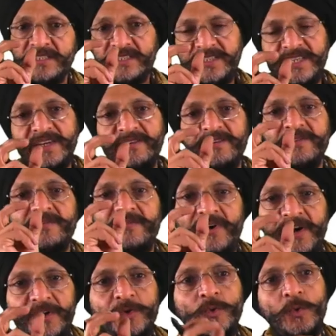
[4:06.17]
say
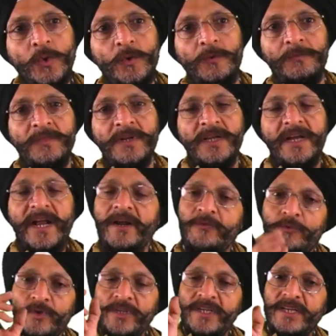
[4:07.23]
1 euro and
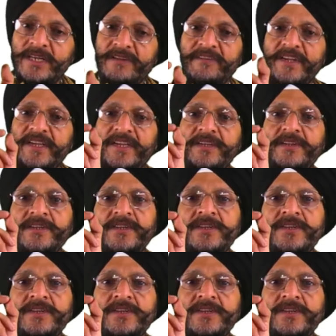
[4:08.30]
we are living in